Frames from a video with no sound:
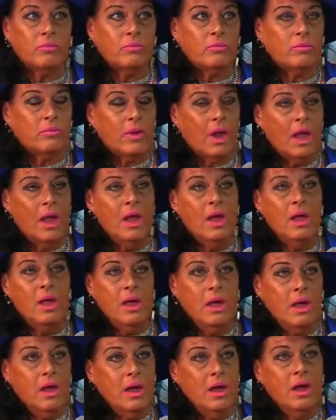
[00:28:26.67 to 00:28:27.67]
Yeah.
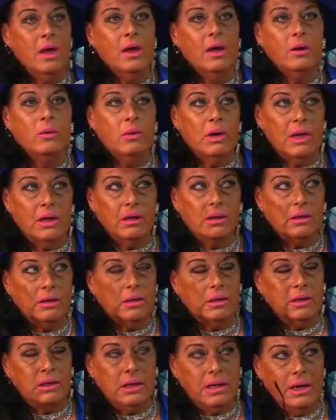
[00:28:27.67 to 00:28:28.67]
Well,
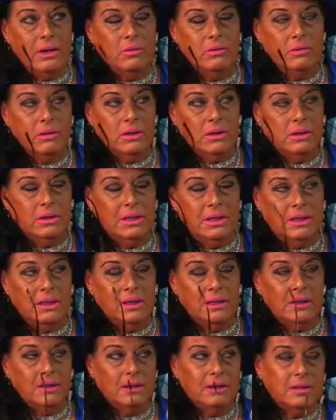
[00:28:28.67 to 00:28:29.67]
you know,
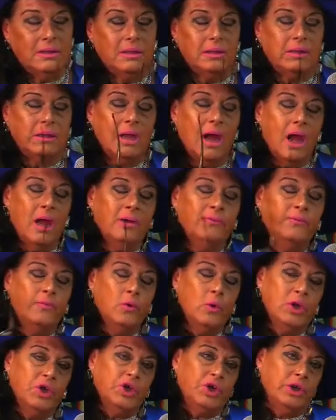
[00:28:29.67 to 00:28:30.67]
the
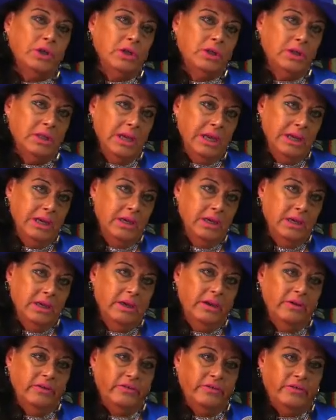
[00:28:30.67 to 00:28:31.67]
unfortunate thing
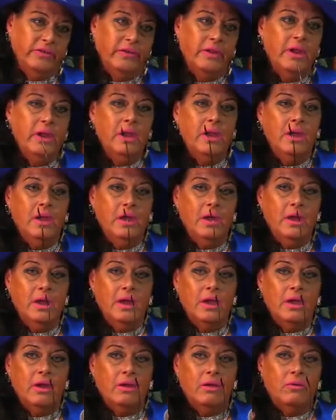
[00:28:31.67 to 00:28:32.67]
is,
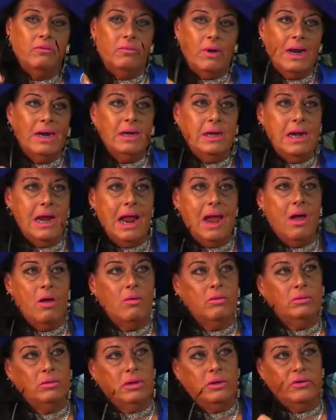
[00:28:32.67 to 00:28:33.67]
right
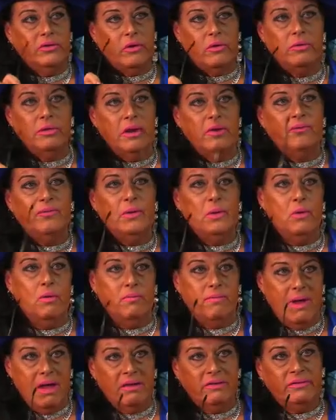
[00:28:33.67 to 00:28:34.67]
now there's only a few
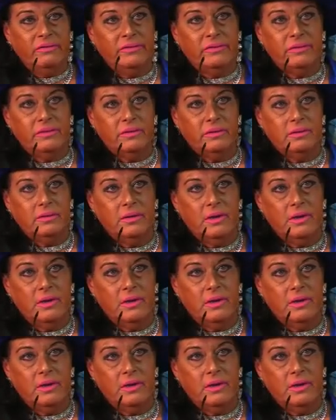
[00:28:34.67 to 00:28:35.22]
of us